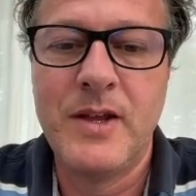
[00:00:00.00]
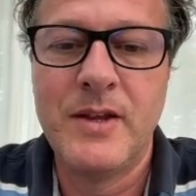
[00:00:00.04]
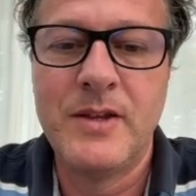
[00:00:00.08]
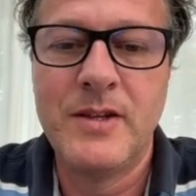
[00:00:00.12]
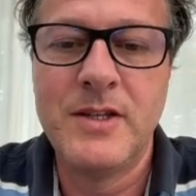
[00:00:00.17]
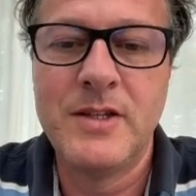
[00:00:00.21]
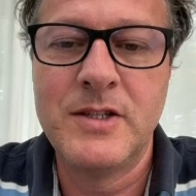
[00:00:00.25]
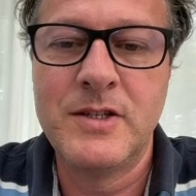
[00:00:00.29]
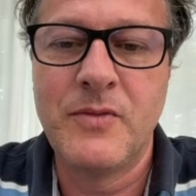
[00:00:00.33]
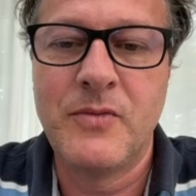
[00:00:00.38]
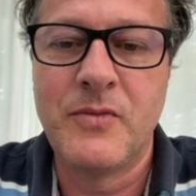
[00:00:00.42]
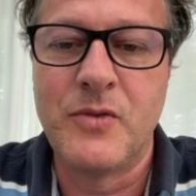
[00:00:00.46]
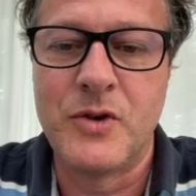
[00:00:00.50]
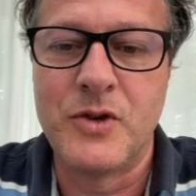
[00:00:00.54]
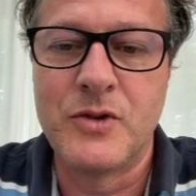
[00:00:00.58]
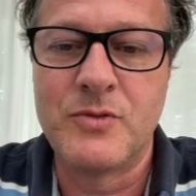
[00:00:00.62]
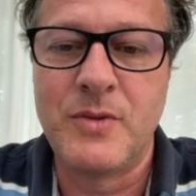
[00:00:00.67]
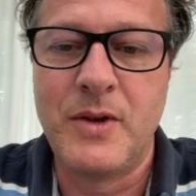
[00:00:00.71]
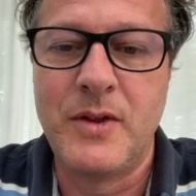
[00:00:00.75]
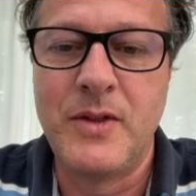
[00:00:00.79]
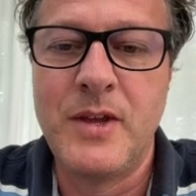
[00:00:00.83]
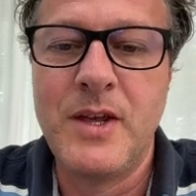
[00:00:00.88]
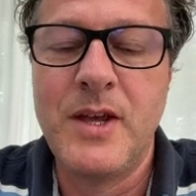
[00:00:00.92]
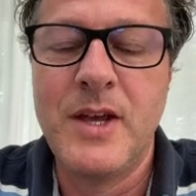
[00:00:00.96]
This is the first
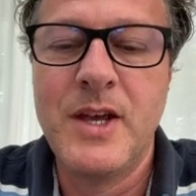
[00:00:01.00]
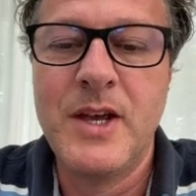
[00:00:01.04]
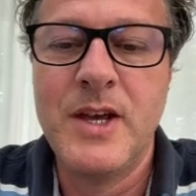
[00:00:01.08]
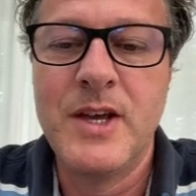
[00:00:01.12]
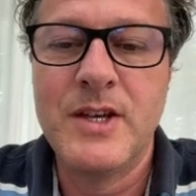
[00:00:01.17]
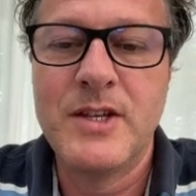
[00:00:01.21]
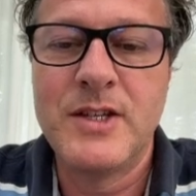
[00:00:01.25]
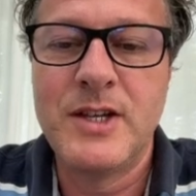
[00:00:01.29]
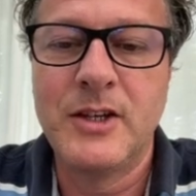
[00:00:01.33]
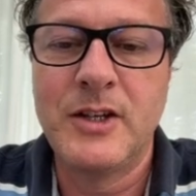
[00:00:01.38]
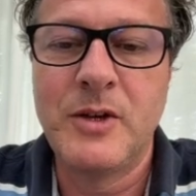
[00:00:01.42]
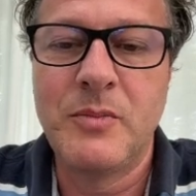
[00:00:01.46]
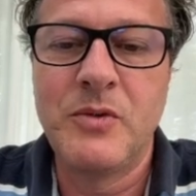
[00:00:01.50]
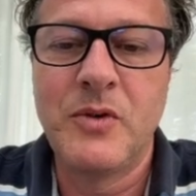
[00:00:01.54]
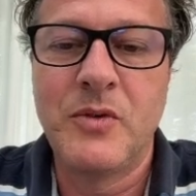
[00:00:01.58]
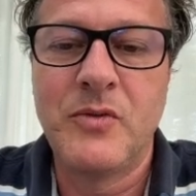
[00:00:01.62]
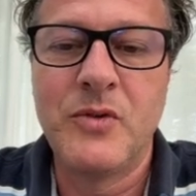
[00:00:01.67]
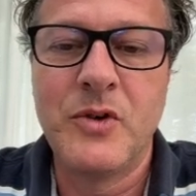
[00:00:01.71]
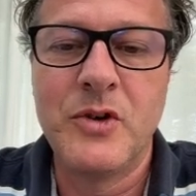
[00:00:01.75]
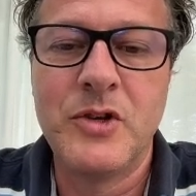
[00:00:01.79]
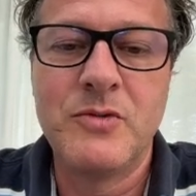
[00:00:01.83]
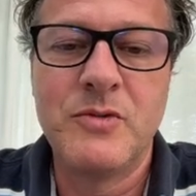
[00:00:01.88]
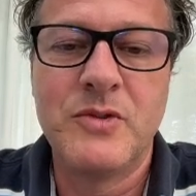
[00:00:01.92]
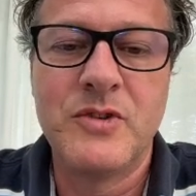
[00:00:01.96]
one. Set up your
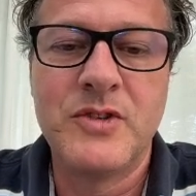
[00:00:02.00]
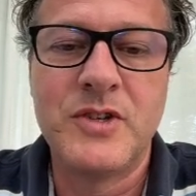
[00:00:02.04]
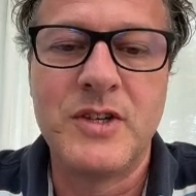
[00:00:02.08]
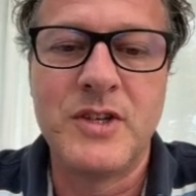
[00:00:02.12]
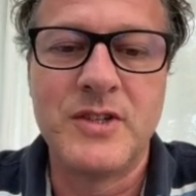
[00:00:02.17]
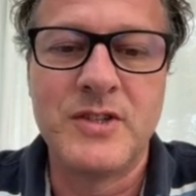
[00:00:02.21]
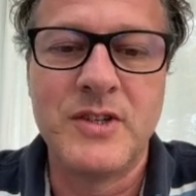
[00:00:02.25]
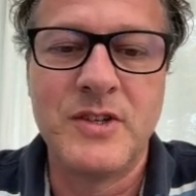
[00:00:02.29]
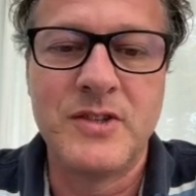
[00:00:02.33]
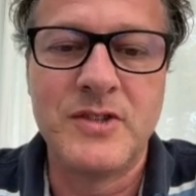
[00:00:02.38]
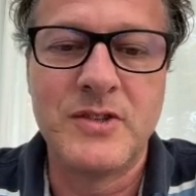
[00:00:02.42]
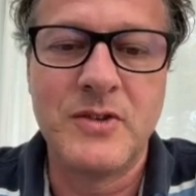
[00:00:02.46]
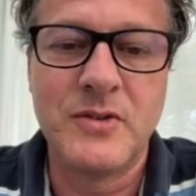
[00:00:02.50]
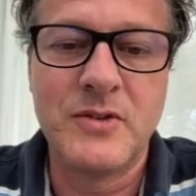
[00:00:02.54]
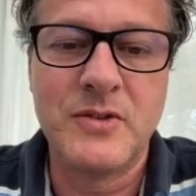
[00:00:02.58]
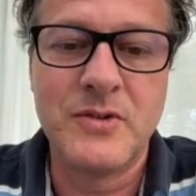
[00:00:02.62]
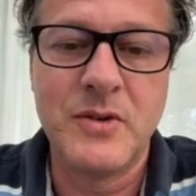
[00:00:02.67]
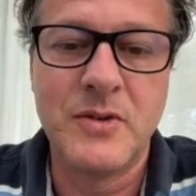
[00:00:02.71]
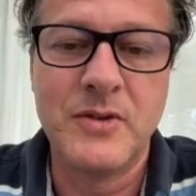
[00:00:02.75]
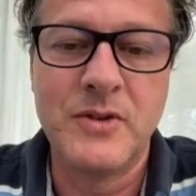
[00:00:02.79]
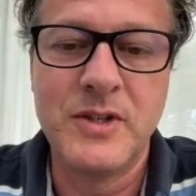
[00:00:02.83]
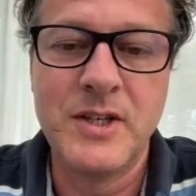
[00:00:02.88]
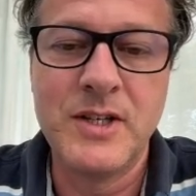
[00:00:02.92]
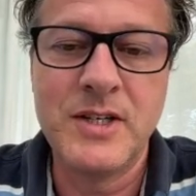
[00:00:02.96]
virtual assistants. So
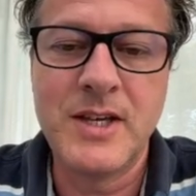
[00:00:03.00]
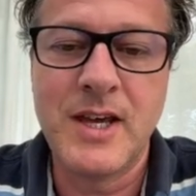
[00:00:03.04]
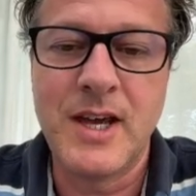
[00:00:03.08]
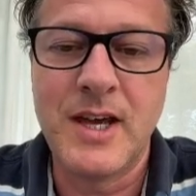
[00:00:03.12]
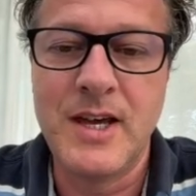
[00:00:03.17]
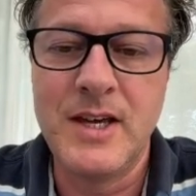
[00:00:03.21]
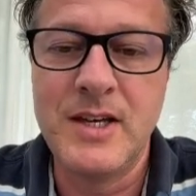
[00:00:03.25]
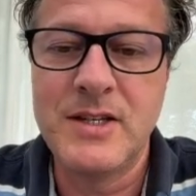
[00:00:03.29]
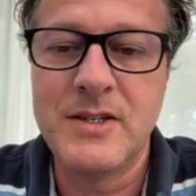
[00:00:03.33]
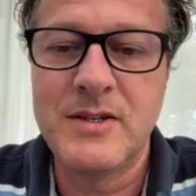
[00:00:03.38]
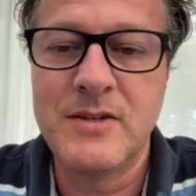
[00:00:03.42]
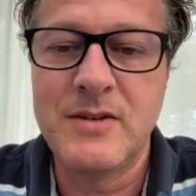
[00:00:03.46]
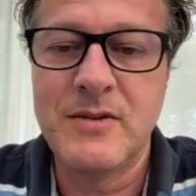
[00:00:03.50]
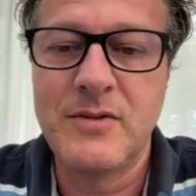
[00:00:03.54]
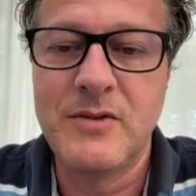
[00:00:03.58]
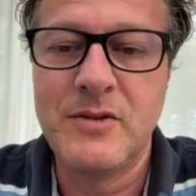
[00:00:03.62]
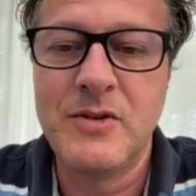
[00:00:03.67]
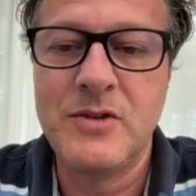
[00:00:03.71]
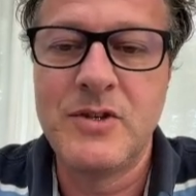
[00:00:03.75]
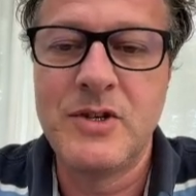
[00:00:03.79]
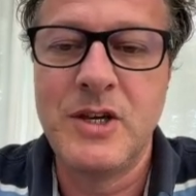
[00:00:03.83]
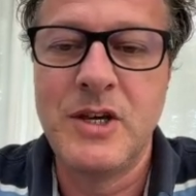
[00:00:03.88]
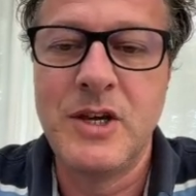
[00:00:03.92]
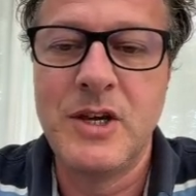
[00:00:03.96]
in this case,
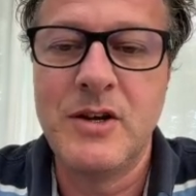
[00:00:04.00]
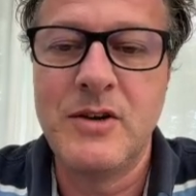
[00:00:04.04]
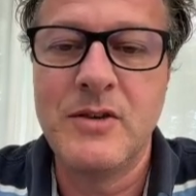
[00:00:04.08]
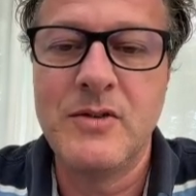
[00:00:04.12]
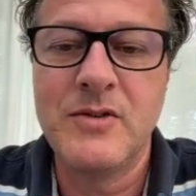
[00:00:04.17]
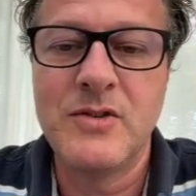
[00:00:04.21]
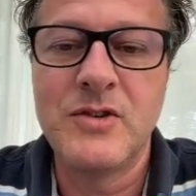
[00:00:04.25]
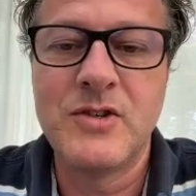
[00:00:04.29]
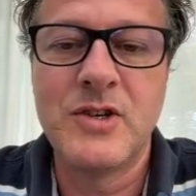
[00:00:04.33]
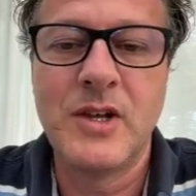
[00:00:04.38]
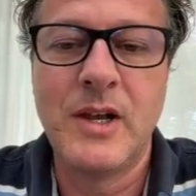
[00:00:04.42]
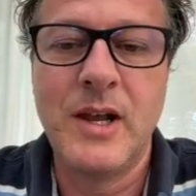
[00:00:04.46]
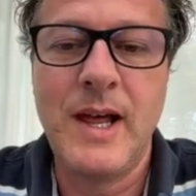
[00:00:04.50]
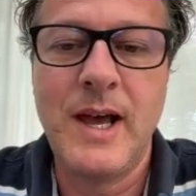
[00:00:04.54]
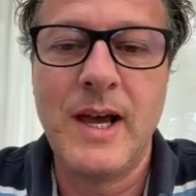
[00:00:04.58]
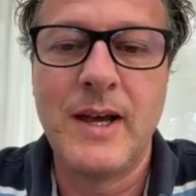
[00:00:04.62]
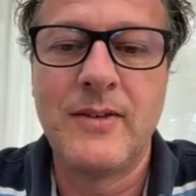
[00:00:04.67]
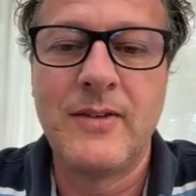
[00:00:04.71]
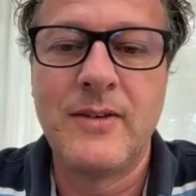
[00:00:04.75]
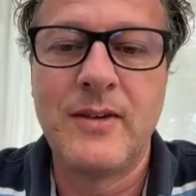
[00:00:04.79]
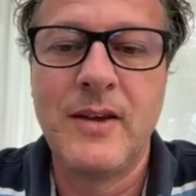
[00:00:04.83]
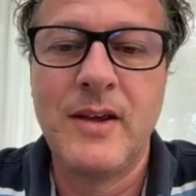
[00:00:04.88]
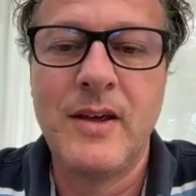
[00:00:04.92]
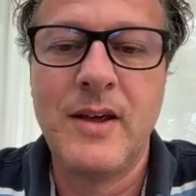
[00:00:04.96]
you see here,
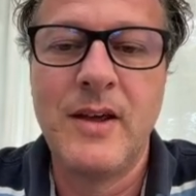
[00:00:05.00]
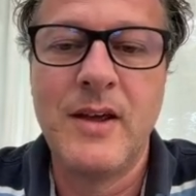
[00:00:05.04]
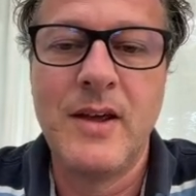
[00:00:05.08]
select